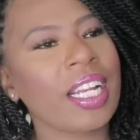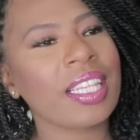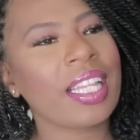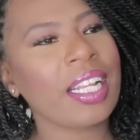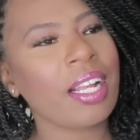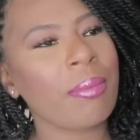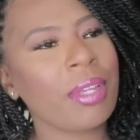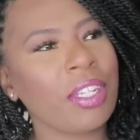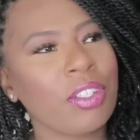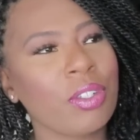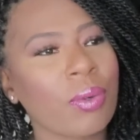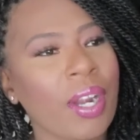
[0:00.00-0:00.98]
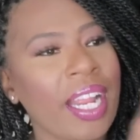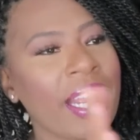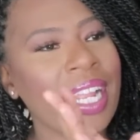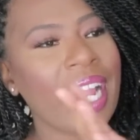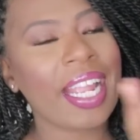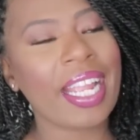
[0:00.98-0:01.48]
and they come in
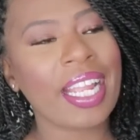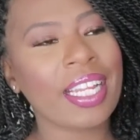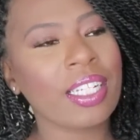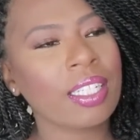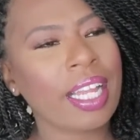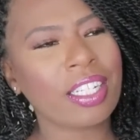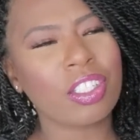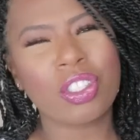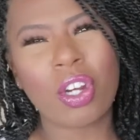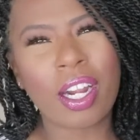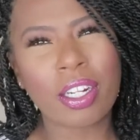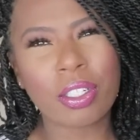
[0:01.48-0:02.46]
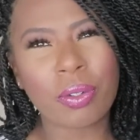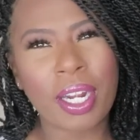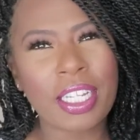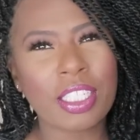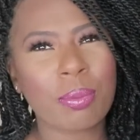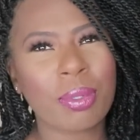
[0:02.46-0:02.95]
gray and like a dark
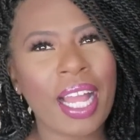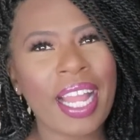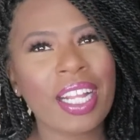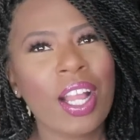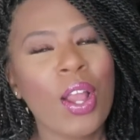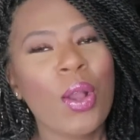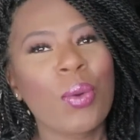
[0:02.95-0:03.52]
grayish black.